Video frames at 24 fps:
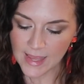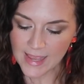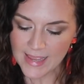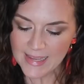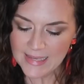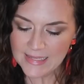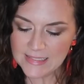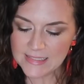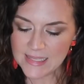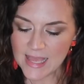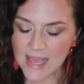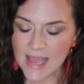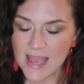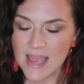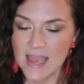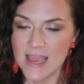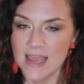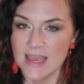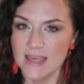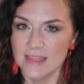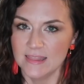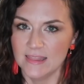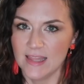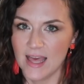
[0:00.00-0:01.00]
And
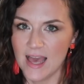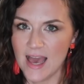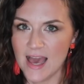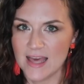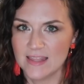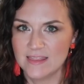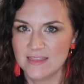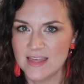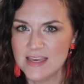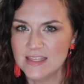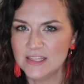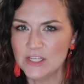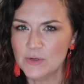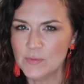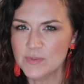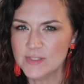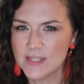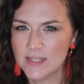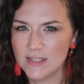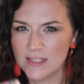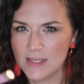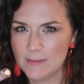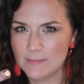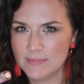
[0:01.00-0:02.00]
I think there
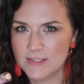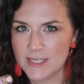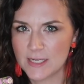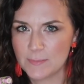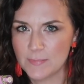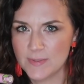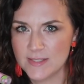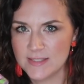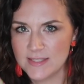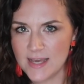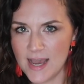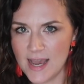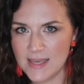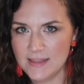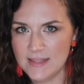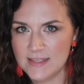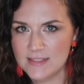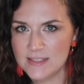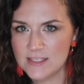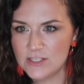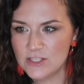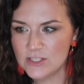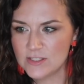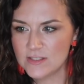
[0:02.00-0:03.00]
was a lipstick beside.
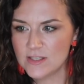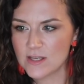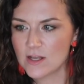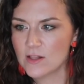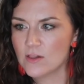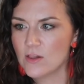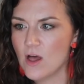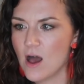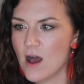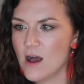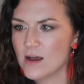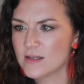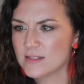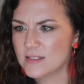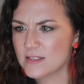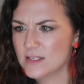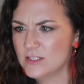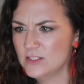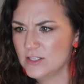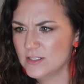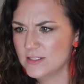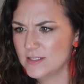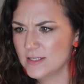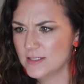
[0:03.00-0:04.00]
This is just the gloss,
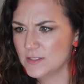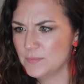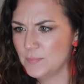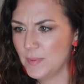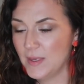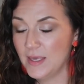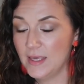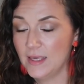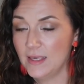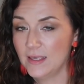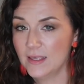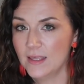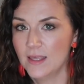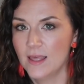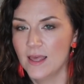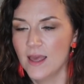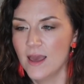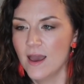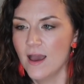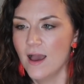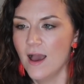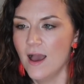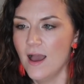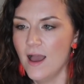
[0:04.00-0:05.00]
and it just says pink.
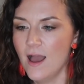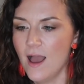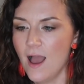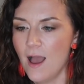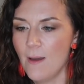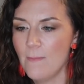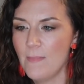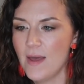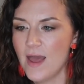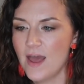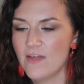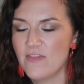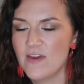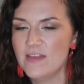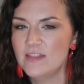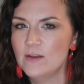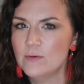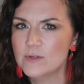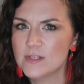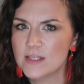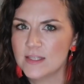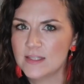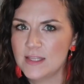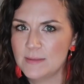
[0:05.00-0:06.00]
I think
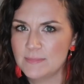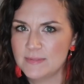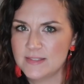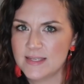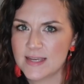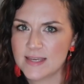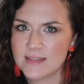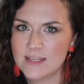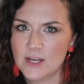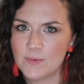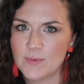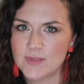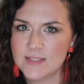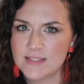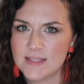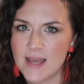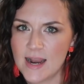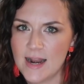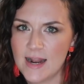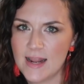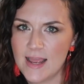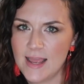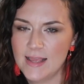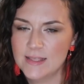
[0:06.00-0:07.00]
there was a lipstick there
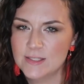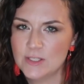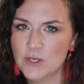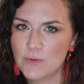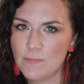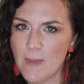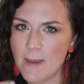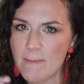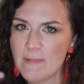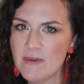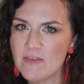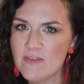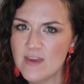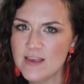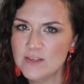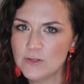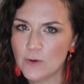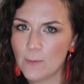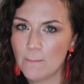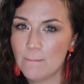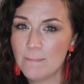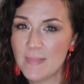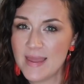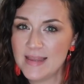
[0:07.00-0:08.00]
beside it, and so maybe
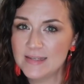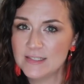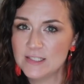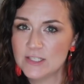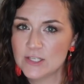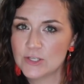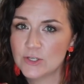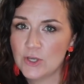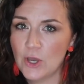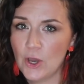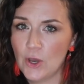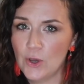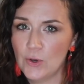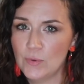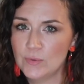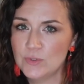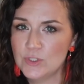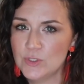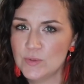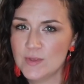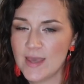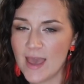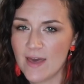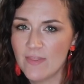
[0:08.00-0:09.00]
these are meant to go
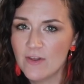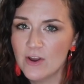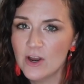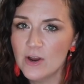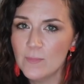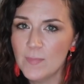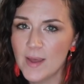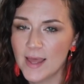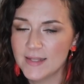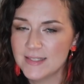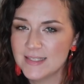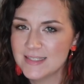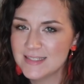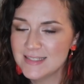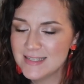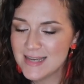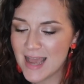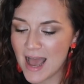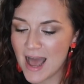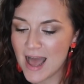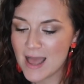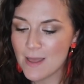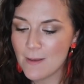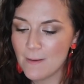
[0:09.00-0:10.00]
together, but I did
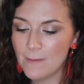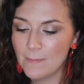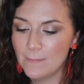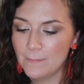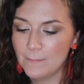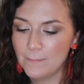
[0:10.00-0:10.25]
not